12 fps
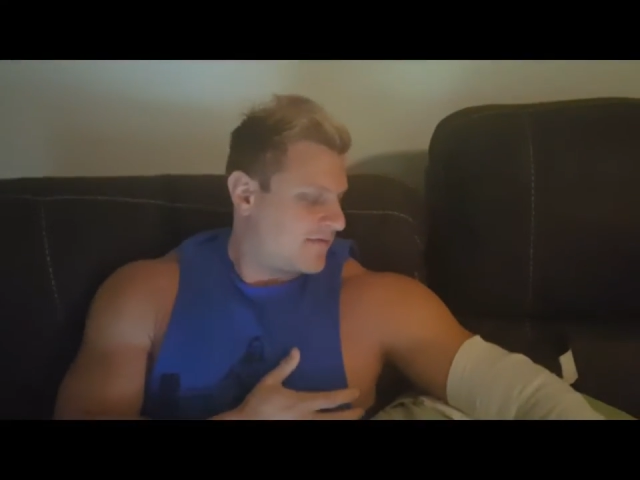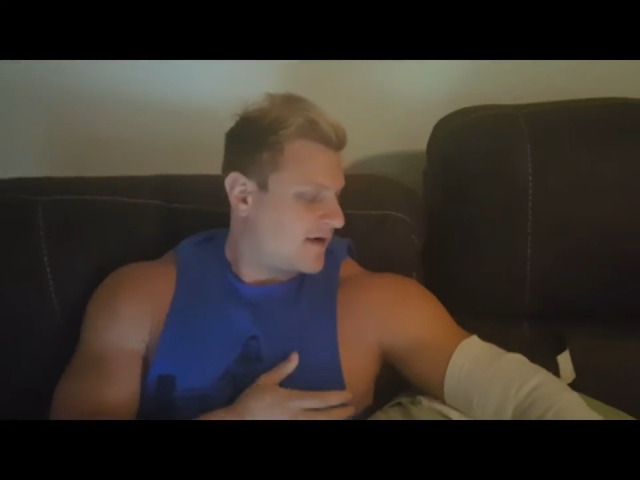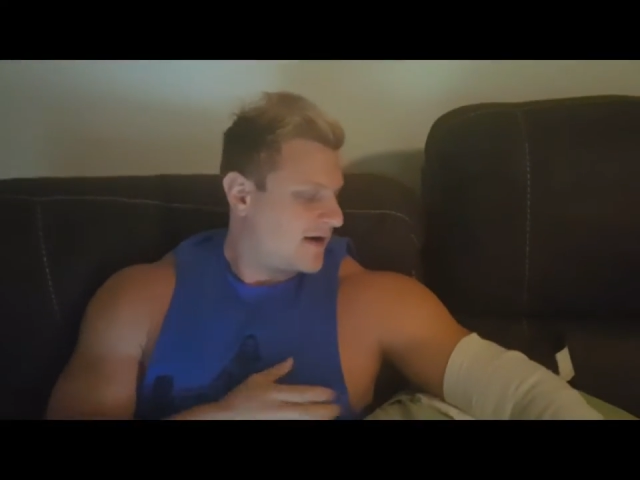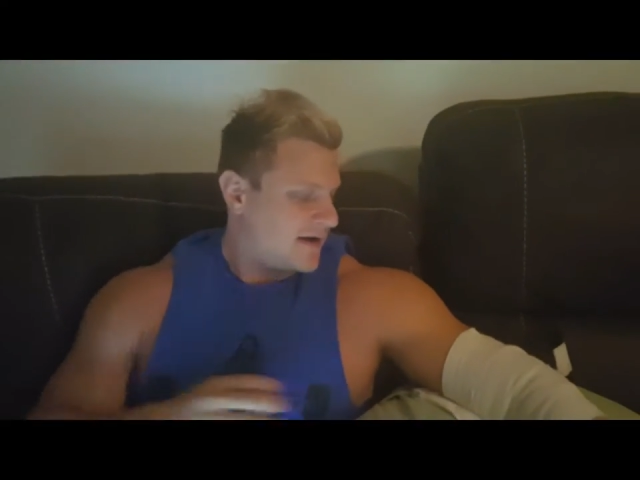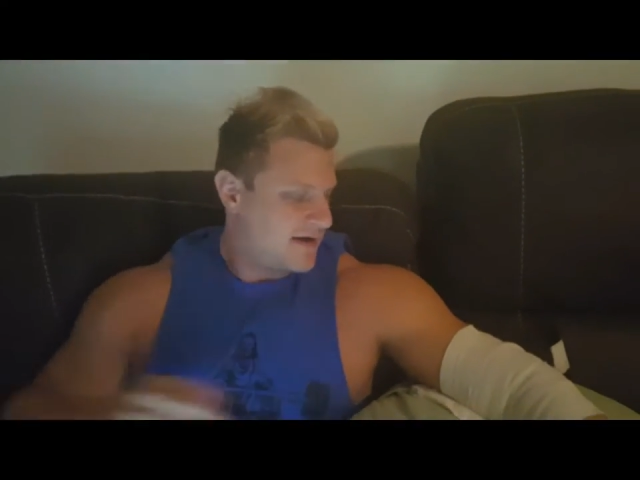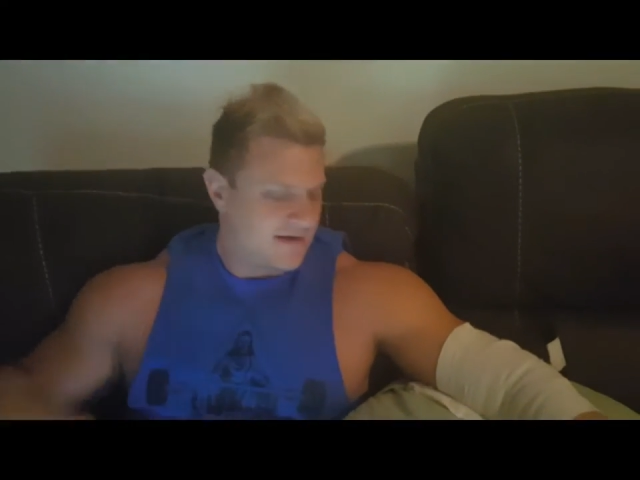
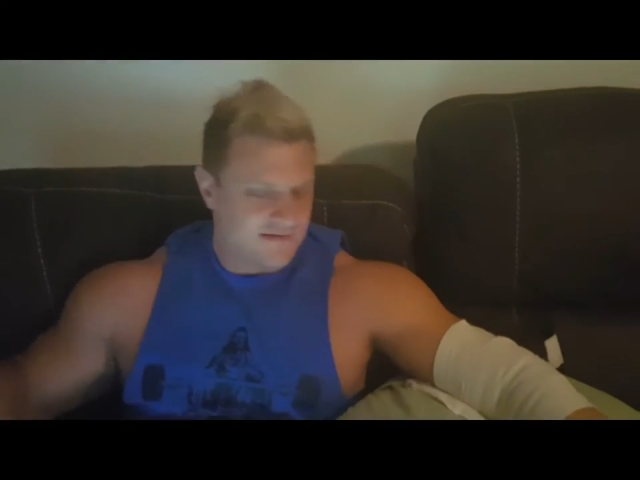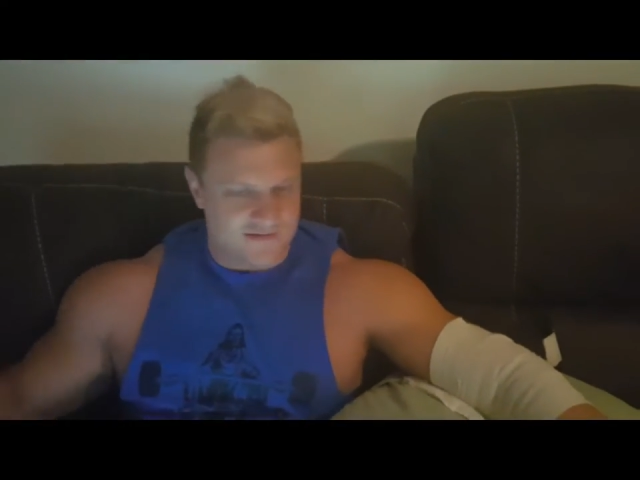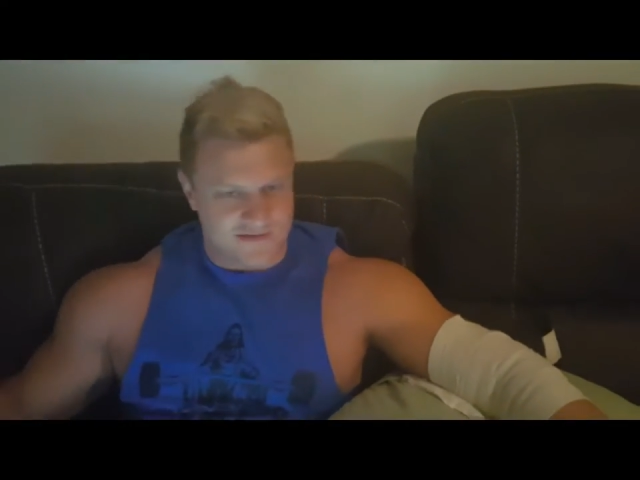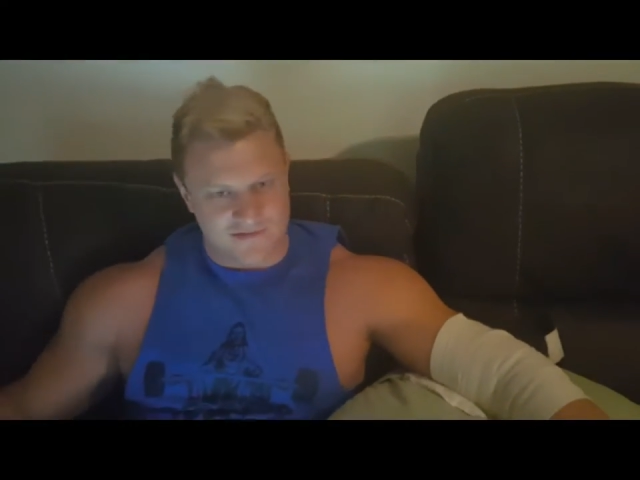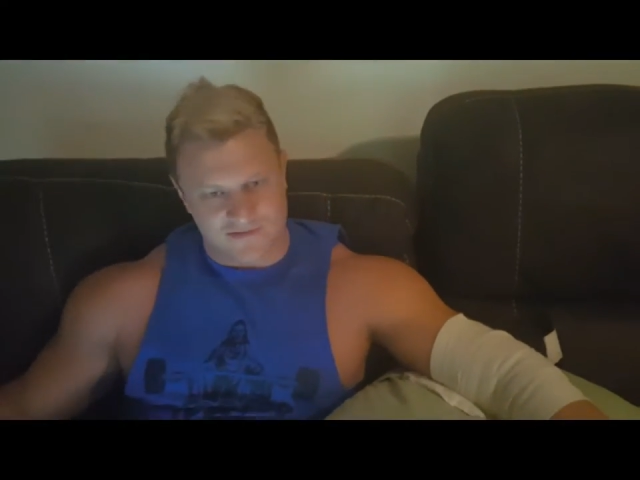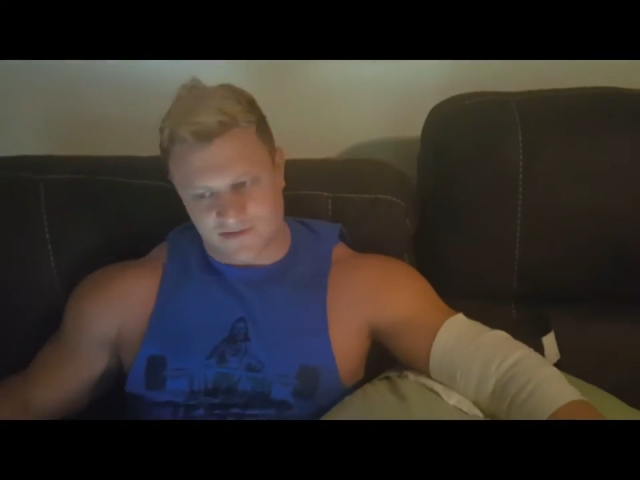Friday
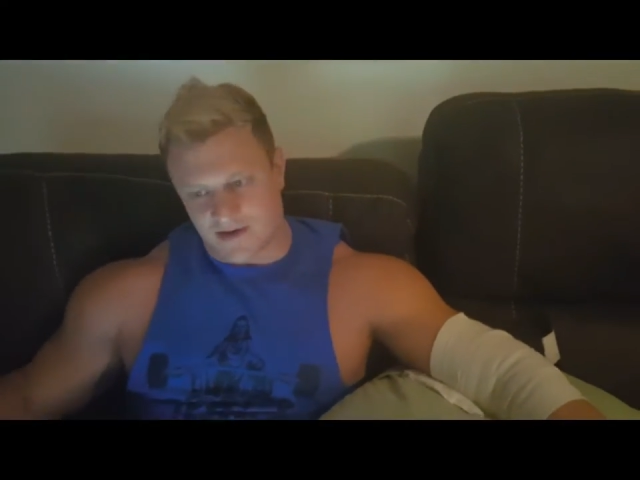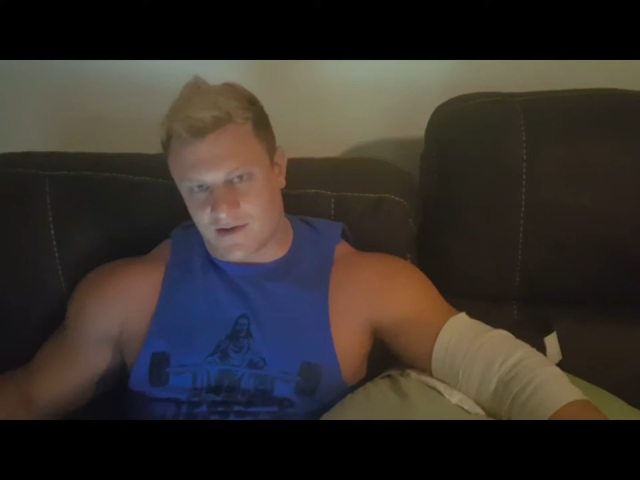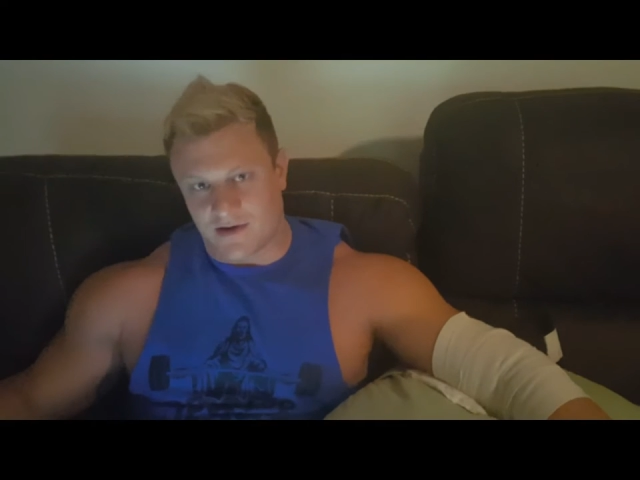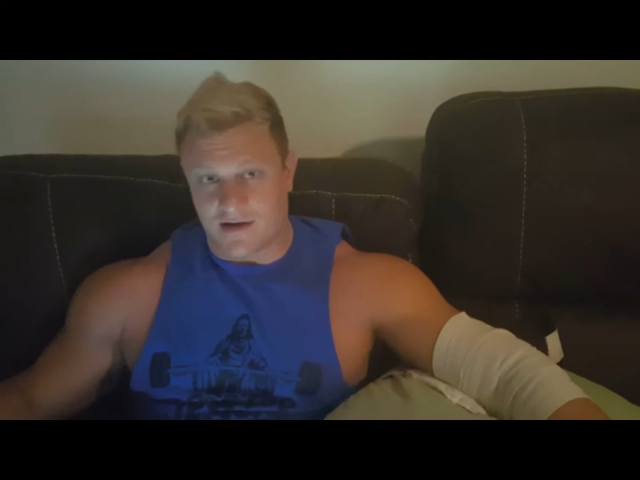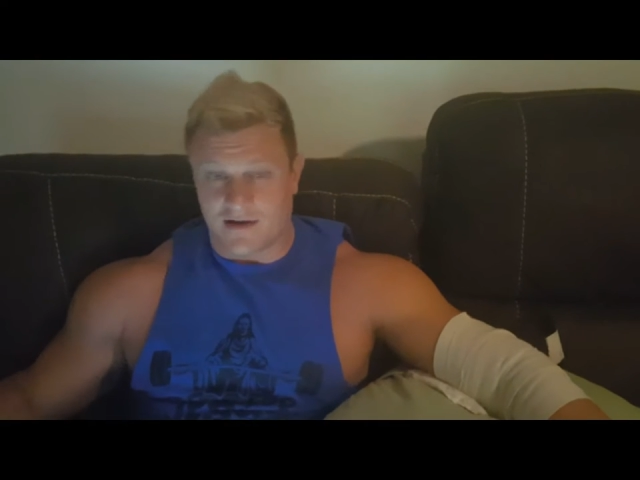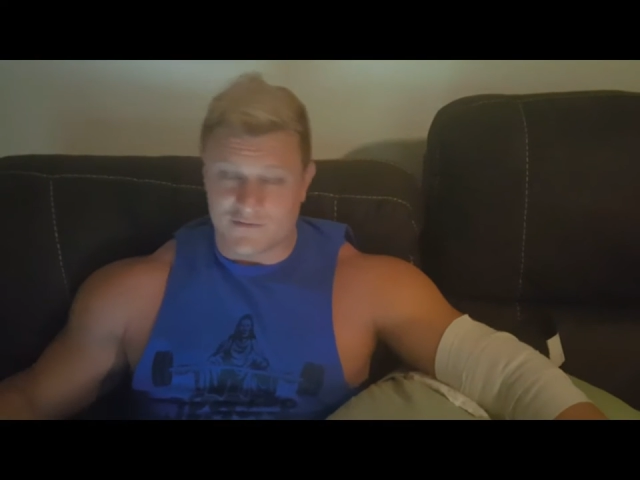stitches
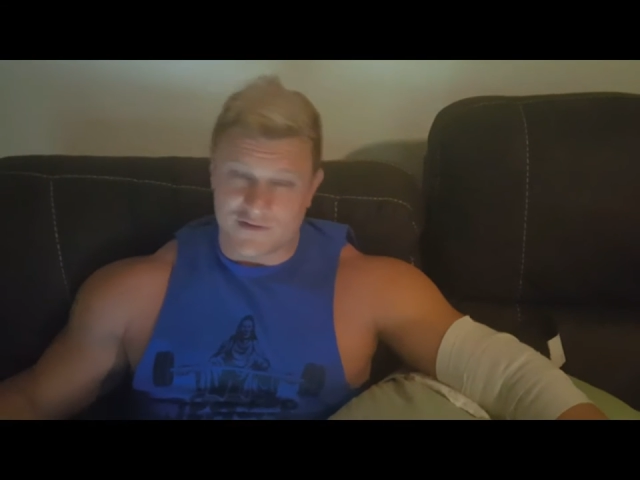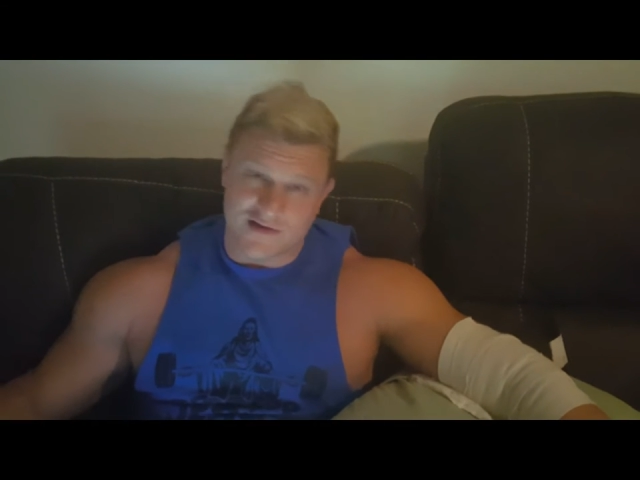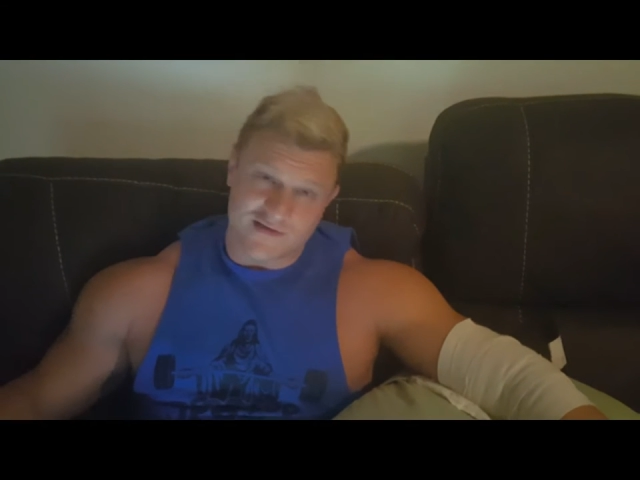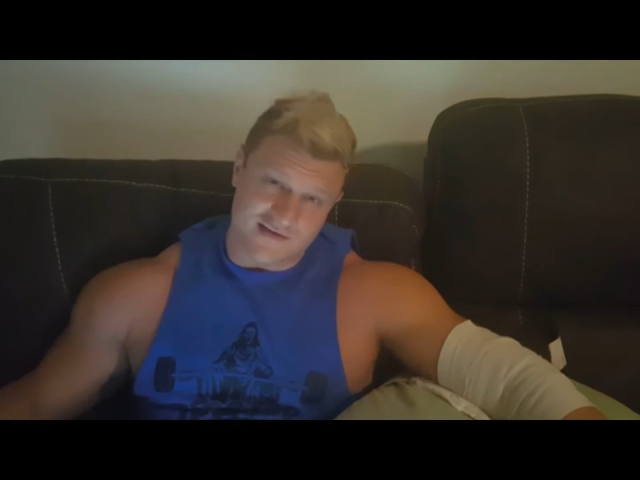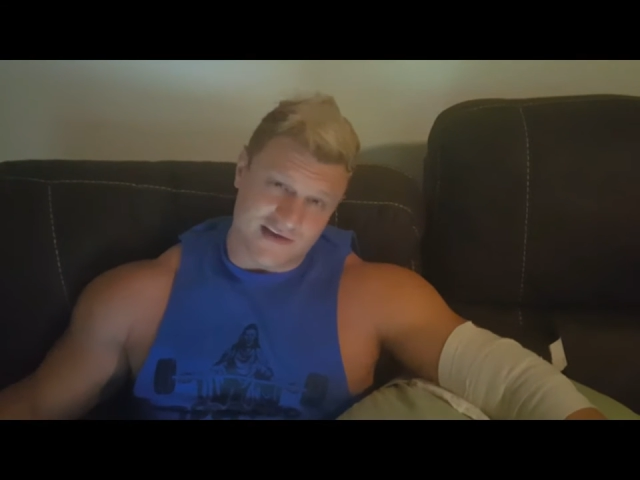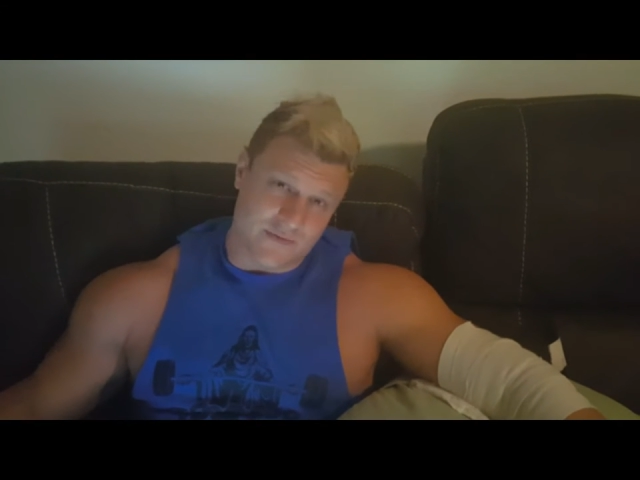out. Uh, if you
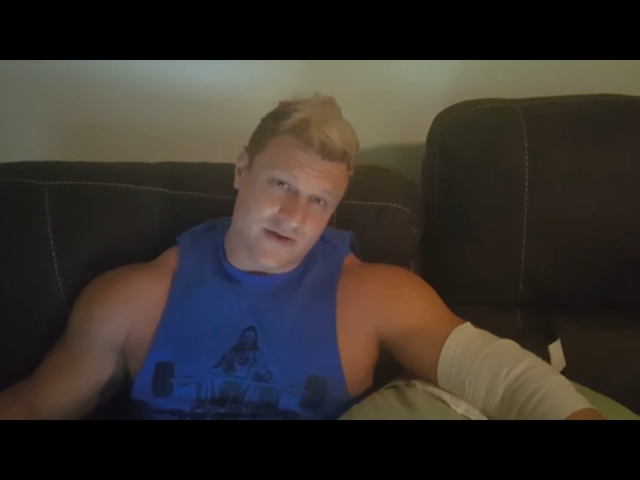didn't see